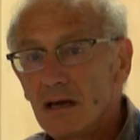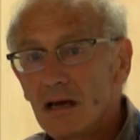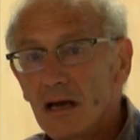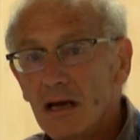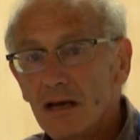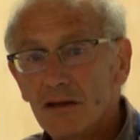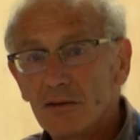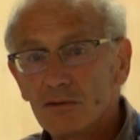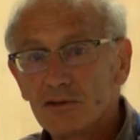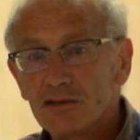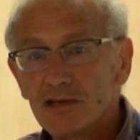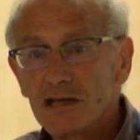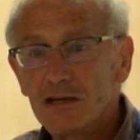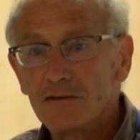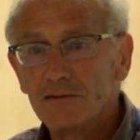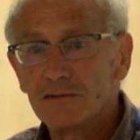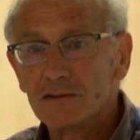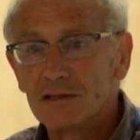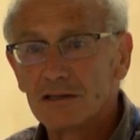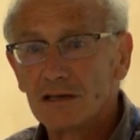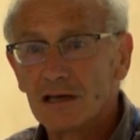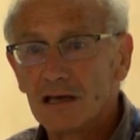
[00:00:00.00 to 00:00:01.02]
And there was
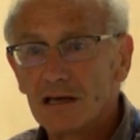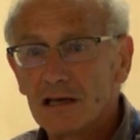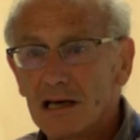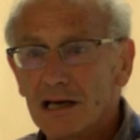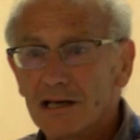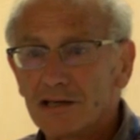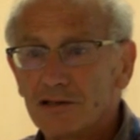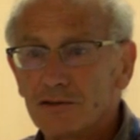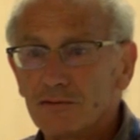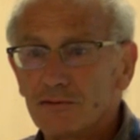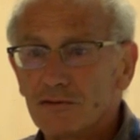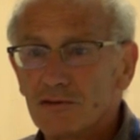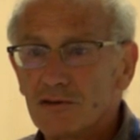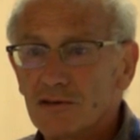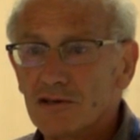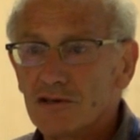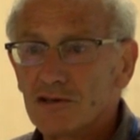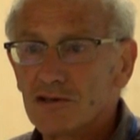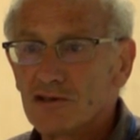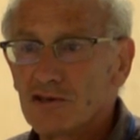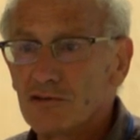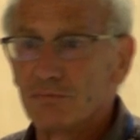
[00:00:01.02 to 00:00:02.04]
even a kind of
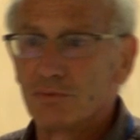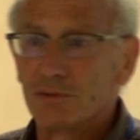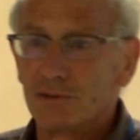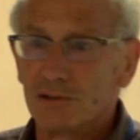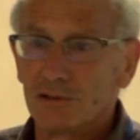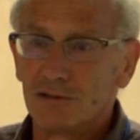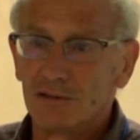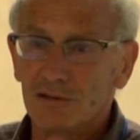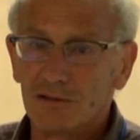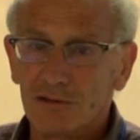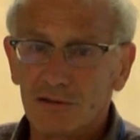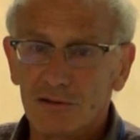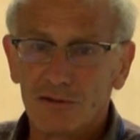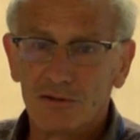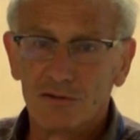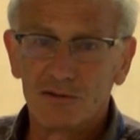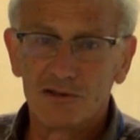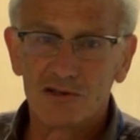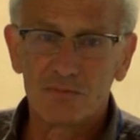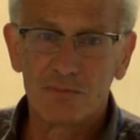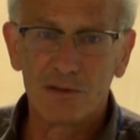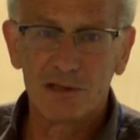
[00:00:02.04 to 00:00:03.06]
simple
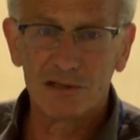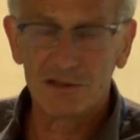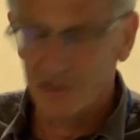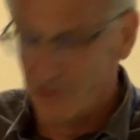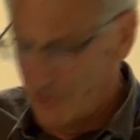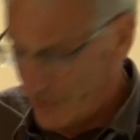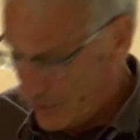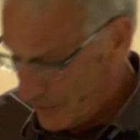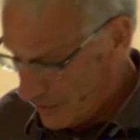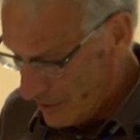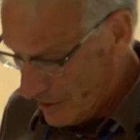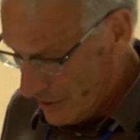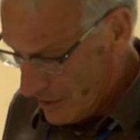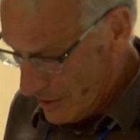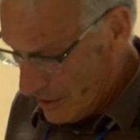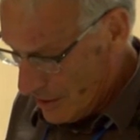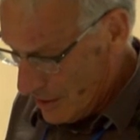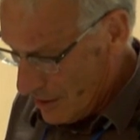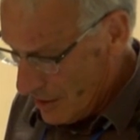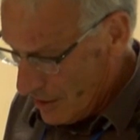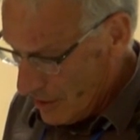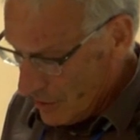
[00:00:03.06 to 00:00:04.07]
response.
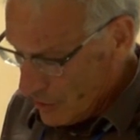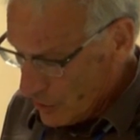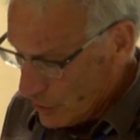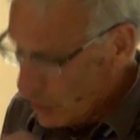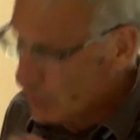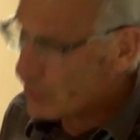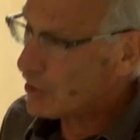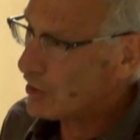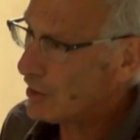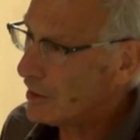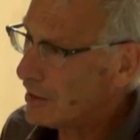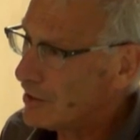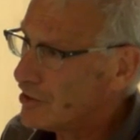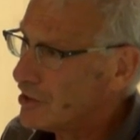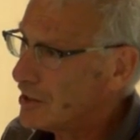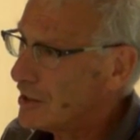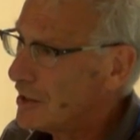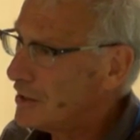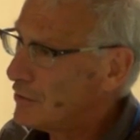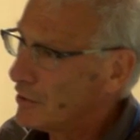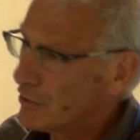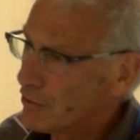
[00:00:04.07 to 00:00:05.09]

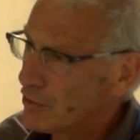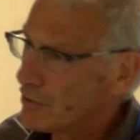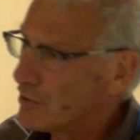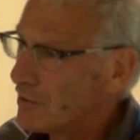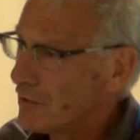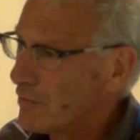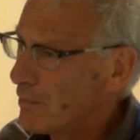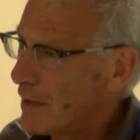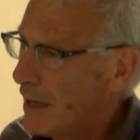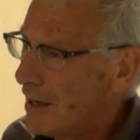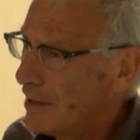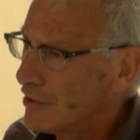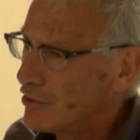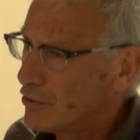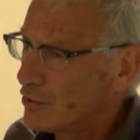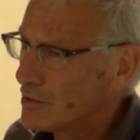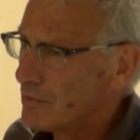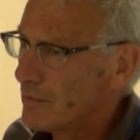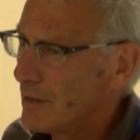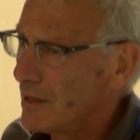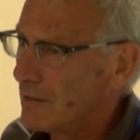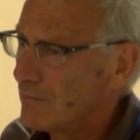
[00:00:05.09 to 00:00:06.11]
Sociology, what was it about? It
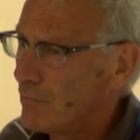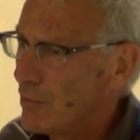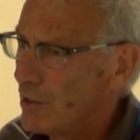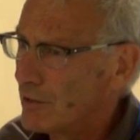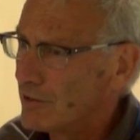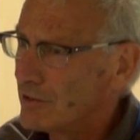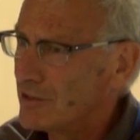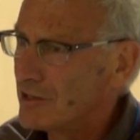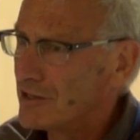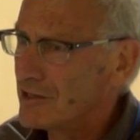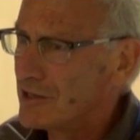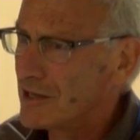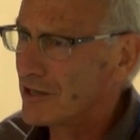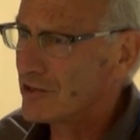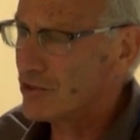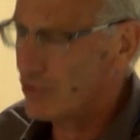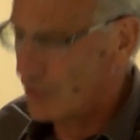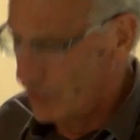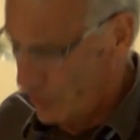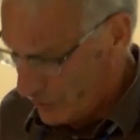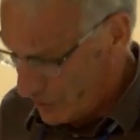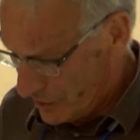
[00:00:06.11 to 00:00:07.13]
was about modern
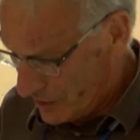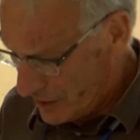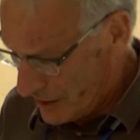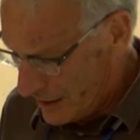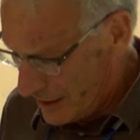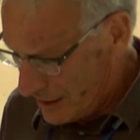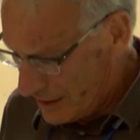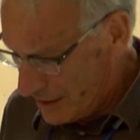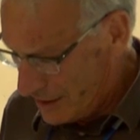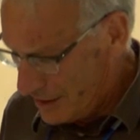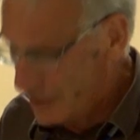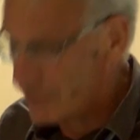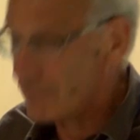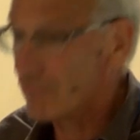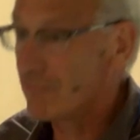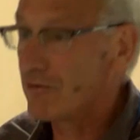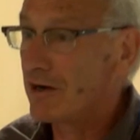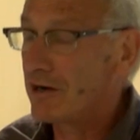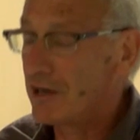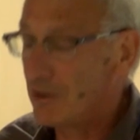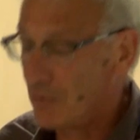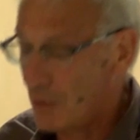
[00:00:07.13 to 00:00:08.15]
industrial society.
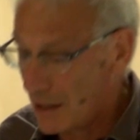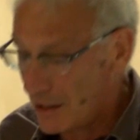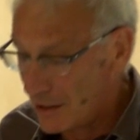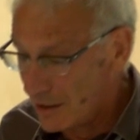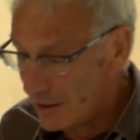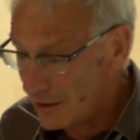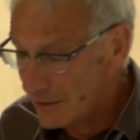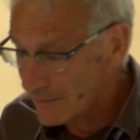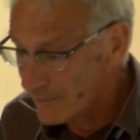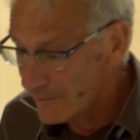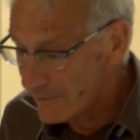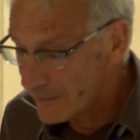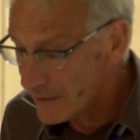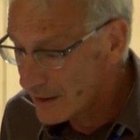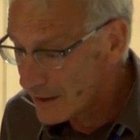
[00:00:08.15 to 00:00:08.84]
Very well.